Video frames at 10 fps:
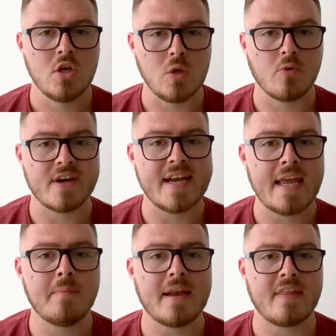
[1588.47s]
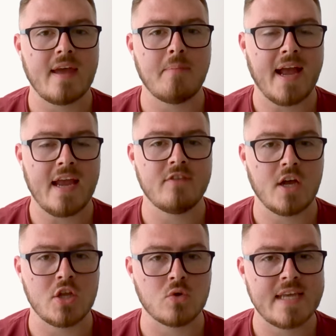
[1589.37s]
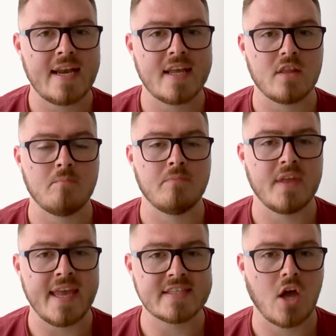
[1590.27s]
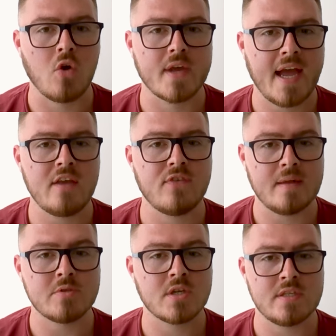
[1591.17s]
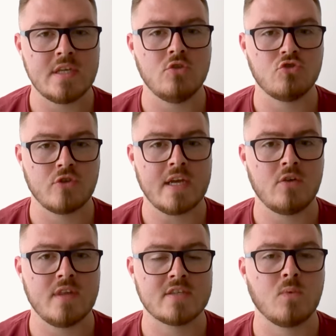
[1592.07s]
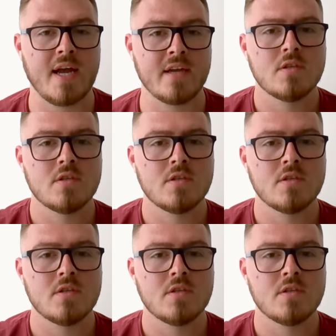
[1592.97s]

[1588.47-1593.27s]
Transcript: you are enabling their behavior and you're telling them that it's okay for them to continue treating you this way.